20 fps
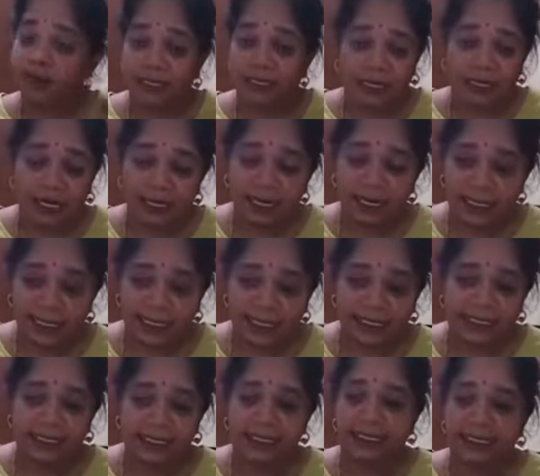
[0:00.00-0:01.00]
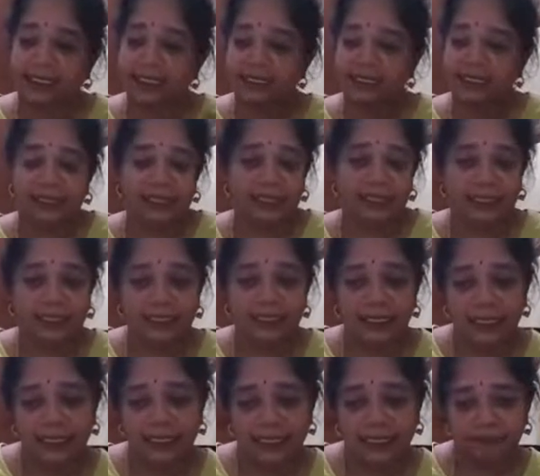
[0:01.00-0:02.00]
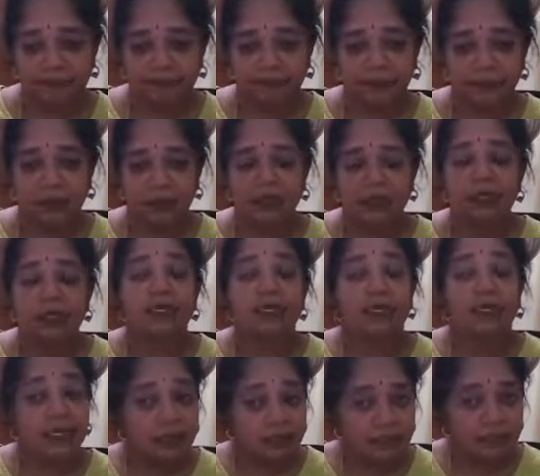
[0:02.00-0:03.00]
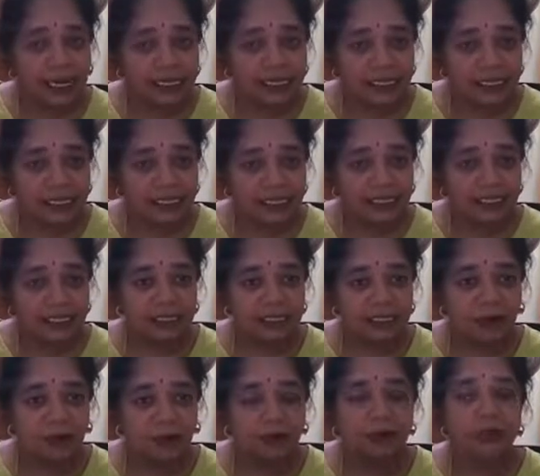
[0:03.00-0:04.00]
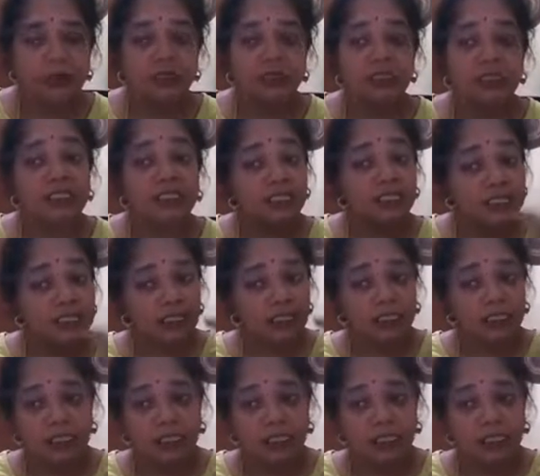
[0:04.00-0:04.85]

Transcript: Vakataka dynasty in 380 AD. Imagine now, she